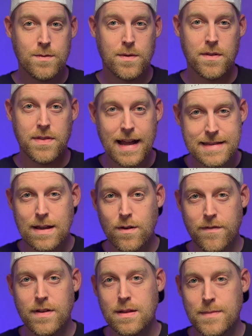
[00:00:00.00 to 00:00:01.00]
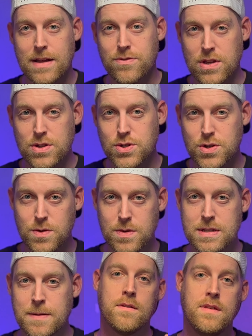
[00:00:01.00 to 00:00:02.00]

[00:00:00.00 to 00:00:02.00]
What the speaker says: Well, that's how I feel about these shoes.